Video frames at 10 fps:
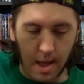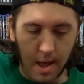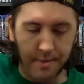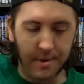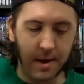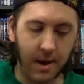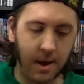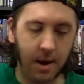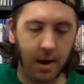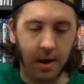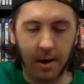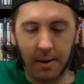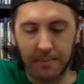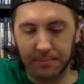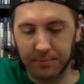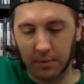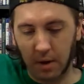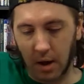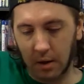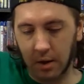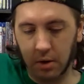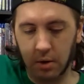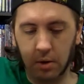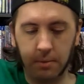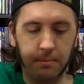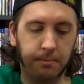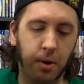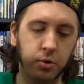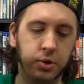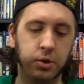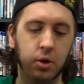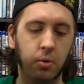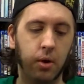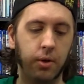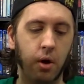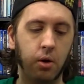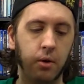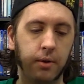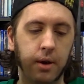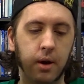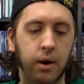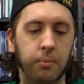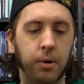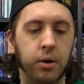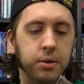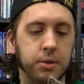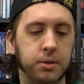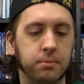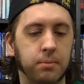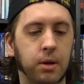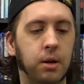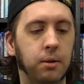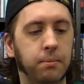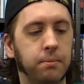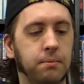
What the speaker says: And then a little poster with all the perks in it.